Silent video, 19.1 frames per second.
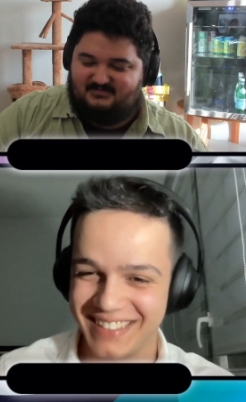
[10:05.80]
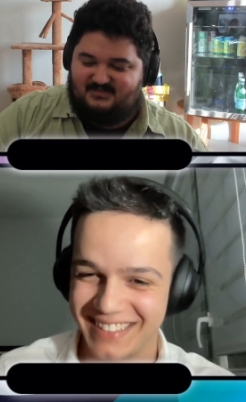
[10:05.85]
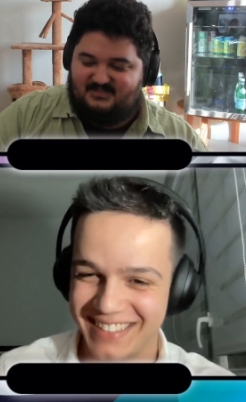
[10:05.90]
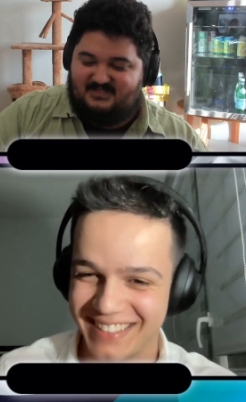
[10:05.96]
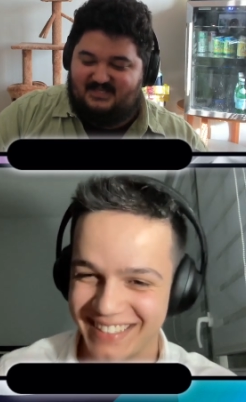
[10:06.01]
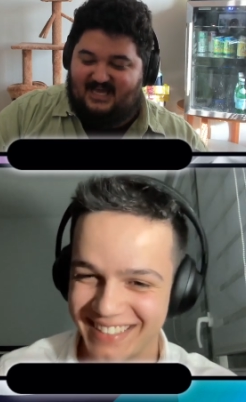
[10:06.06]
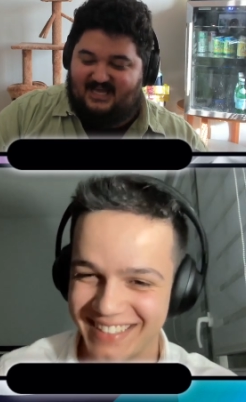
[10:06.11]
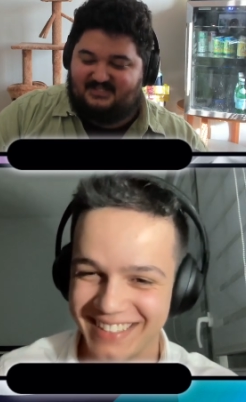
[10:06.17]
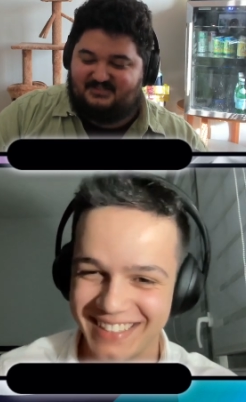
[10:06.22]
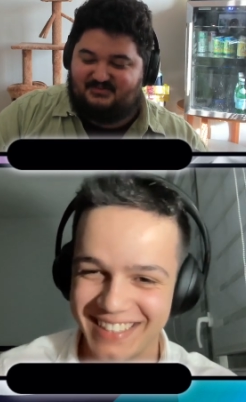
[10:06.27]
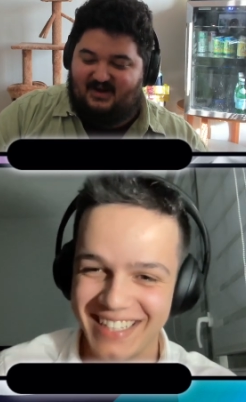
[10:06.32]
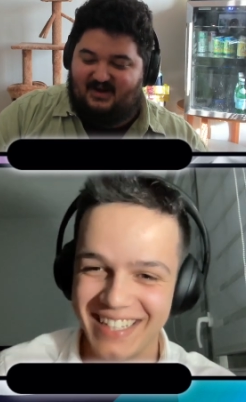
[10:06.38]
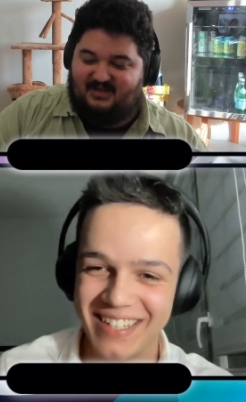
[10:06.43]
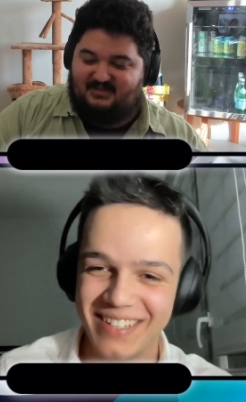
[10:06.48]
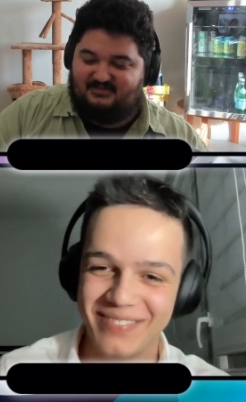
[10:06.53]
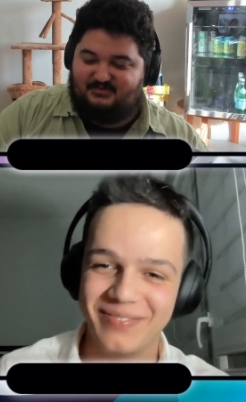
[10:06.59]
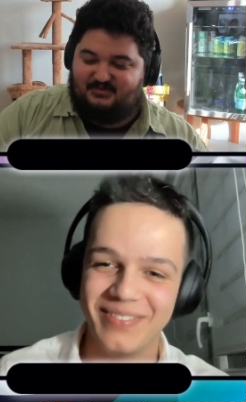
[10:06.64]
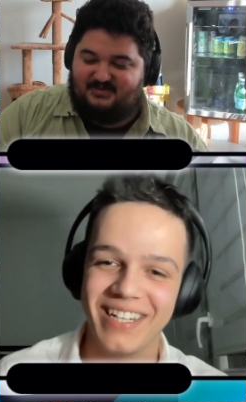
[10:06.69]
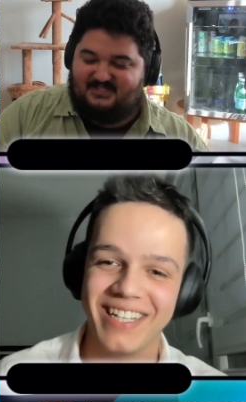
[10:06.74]
Speaker 1: yeah, that's
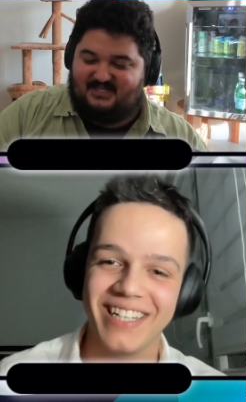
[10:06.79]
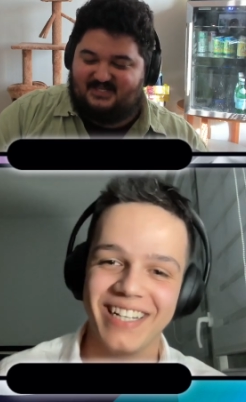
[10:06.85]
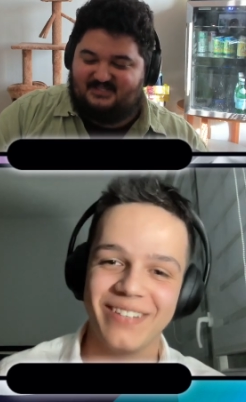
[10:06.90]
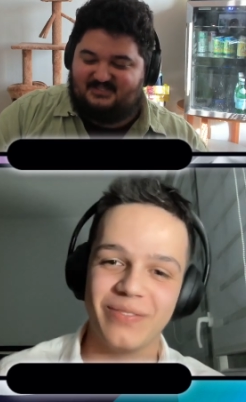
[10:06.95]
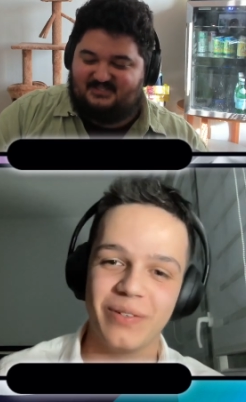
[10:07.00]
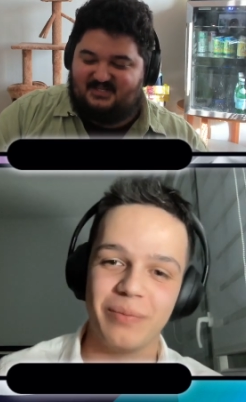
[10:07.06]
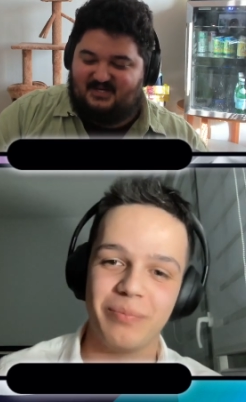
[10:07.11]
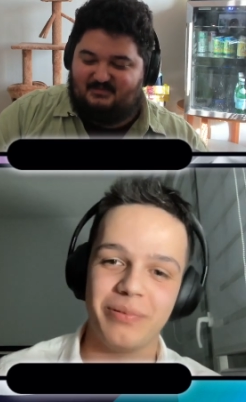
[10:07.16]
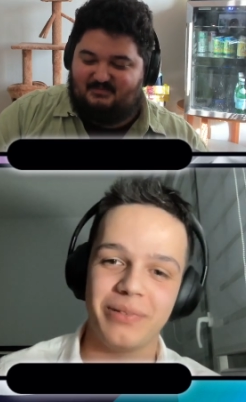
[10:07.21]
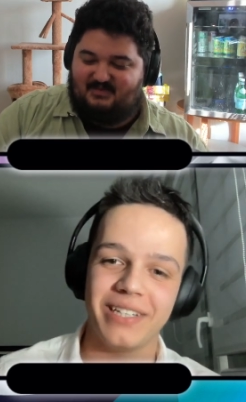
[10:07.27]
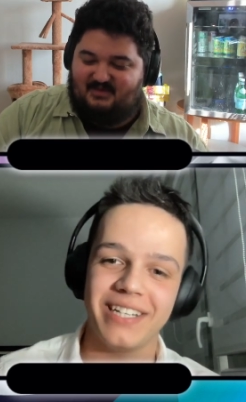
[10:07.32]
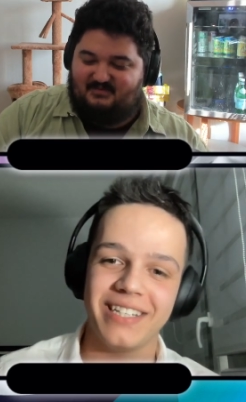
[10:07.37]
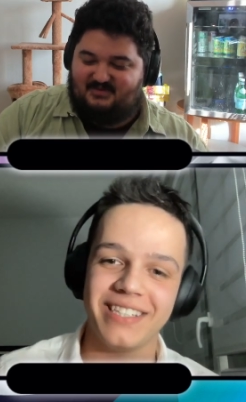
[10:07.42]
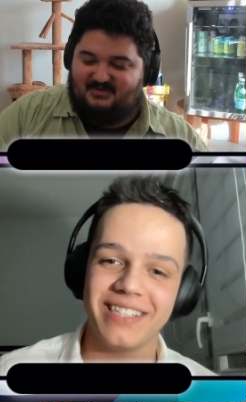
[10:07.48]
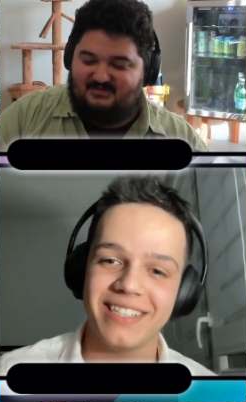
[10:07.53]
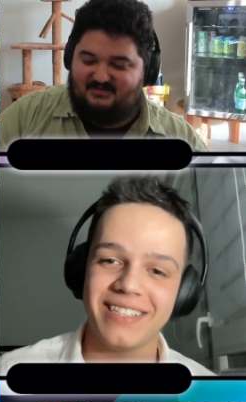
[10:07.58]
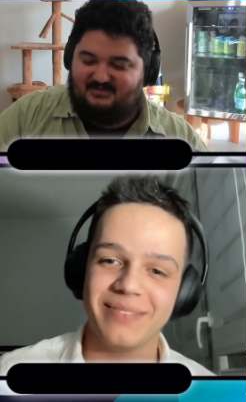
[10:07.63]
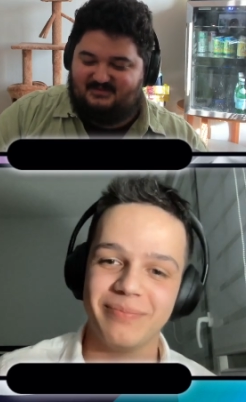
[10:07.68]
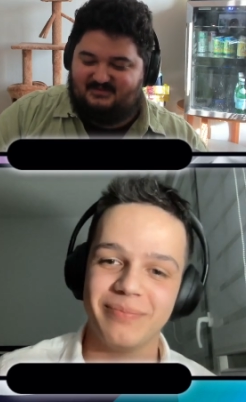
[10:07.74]
right. Three My seconds stun,
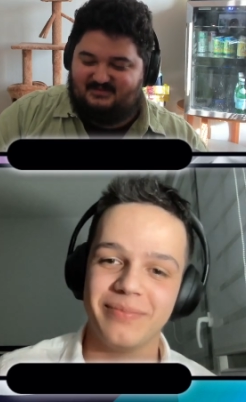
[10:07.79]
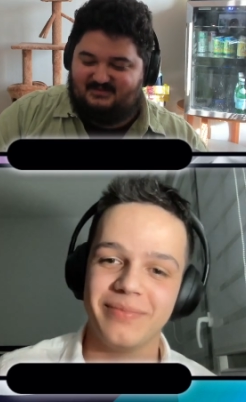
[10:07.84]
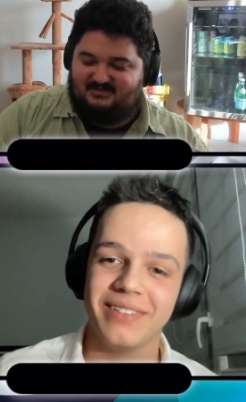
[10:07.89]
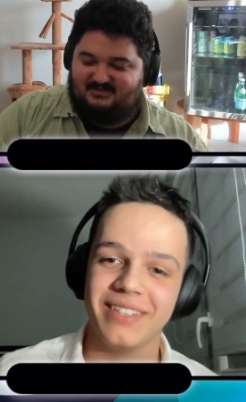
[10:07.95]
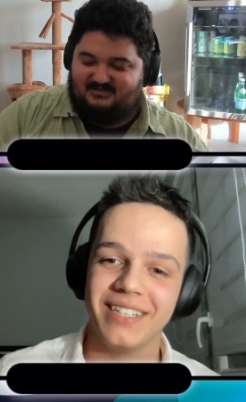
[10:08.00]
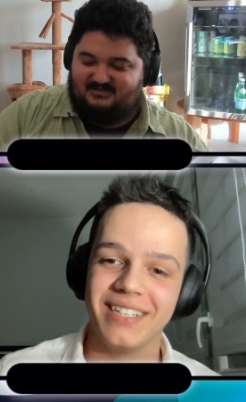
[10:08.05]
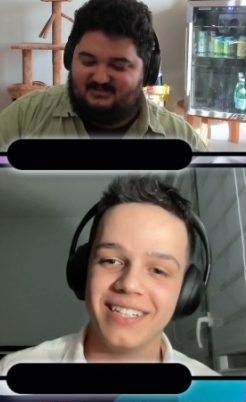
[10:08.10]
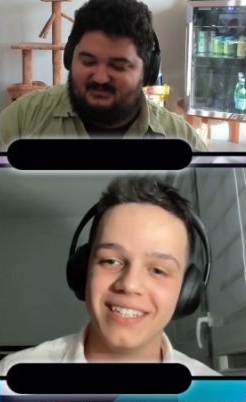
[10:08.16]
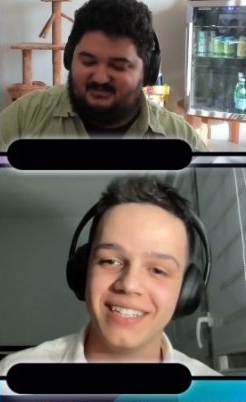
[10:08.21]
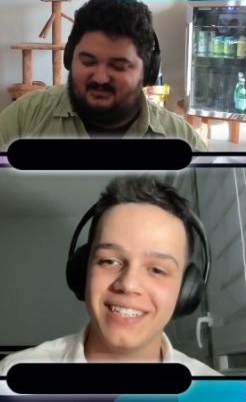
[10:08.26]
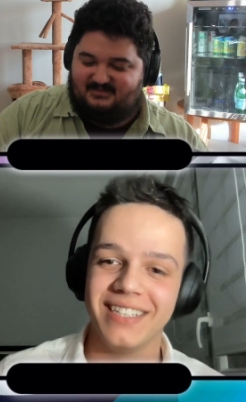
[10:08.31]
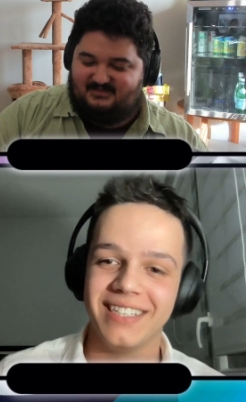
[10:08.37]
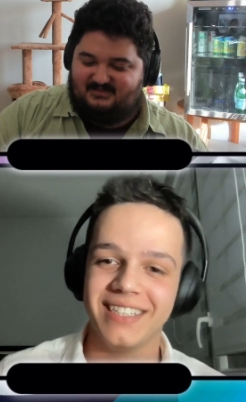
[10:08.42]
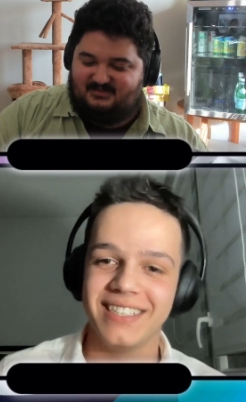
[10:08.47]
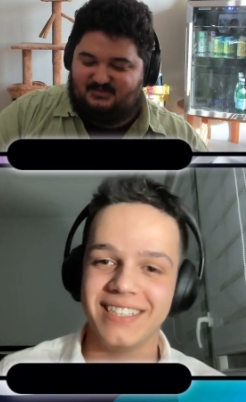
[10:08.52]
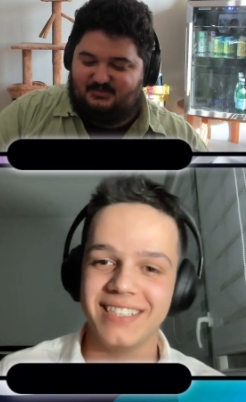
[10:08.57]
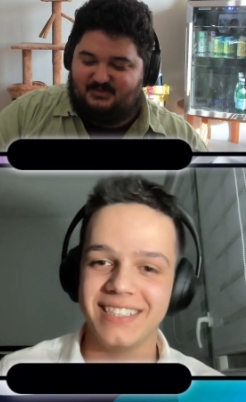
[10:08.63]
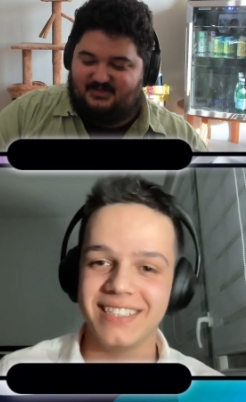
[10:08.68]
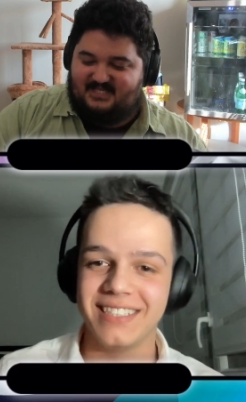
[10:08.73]
baby.
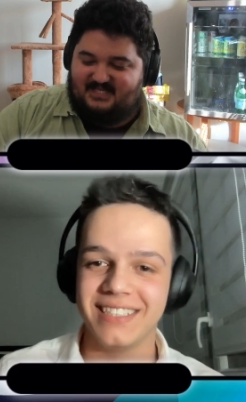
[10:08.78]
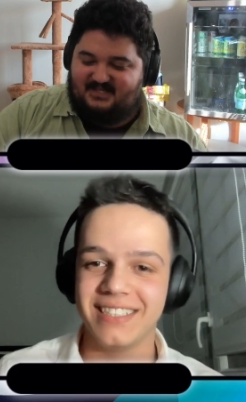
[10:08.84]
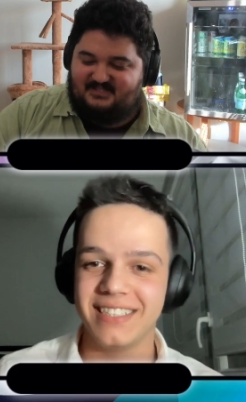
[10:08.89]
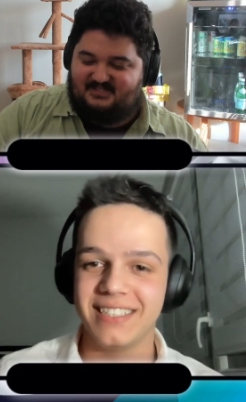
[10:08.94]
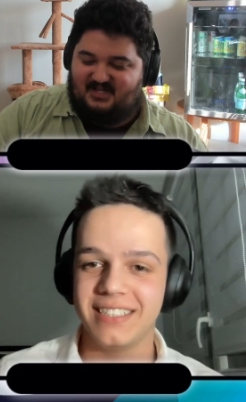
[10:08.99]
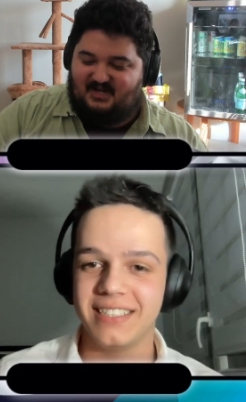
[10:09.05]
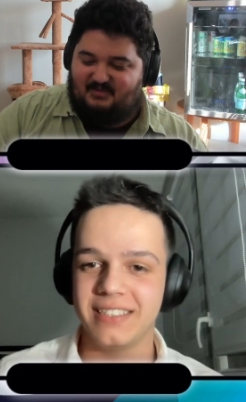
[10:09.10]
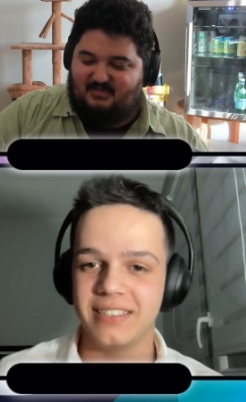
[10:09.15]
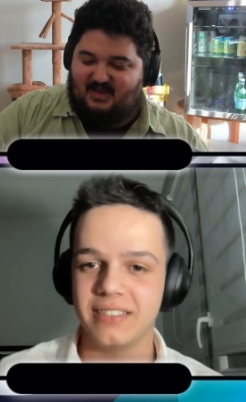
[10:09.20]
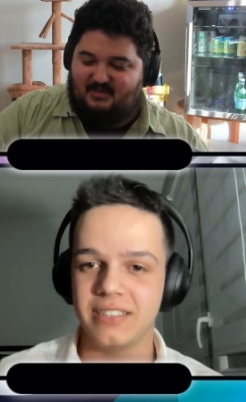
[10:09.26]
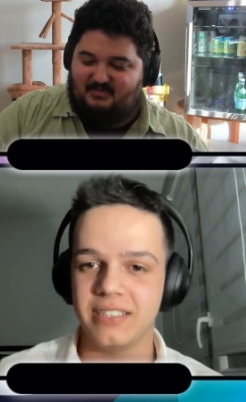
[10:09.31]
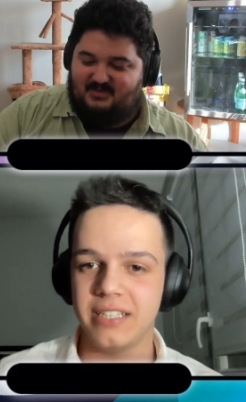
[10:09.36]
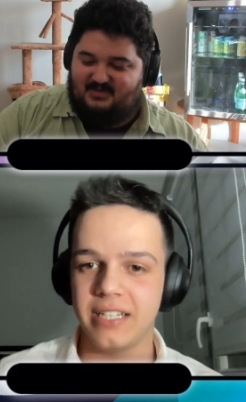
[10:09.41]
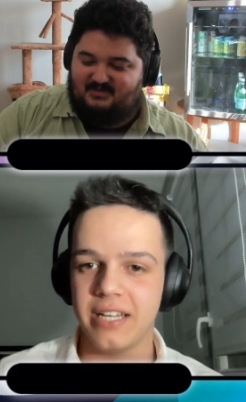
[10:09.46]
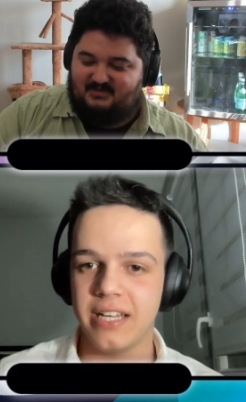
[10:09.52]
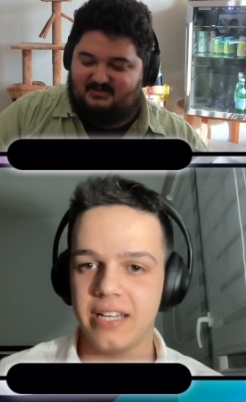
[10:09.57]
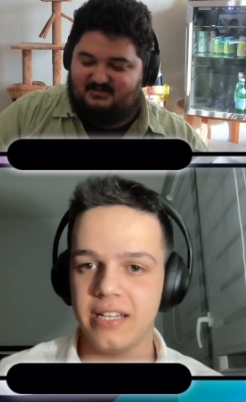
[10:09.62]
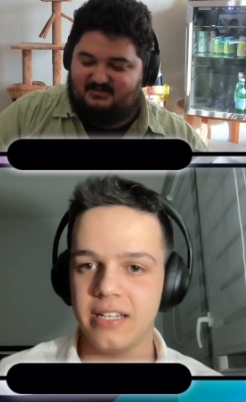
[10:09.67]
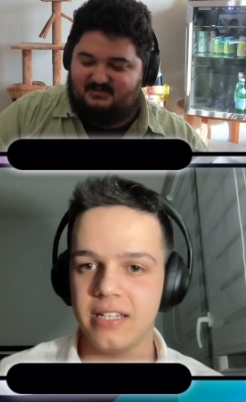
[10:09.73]
Three seconds stun, baby.
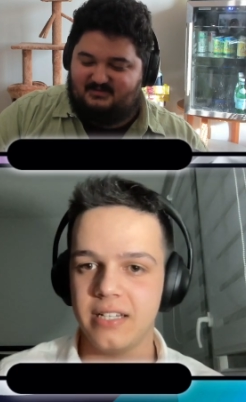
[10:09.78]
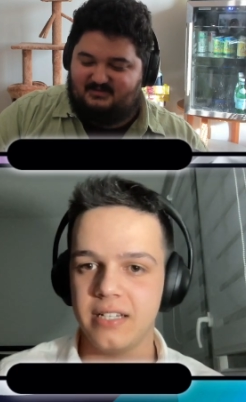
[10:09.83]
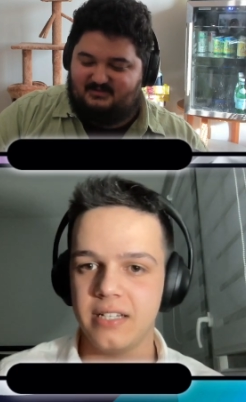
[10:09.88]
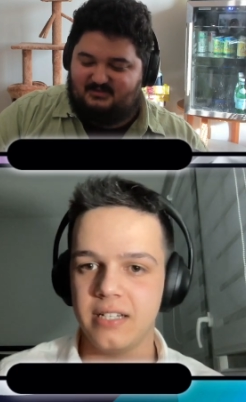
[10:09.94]
Okay.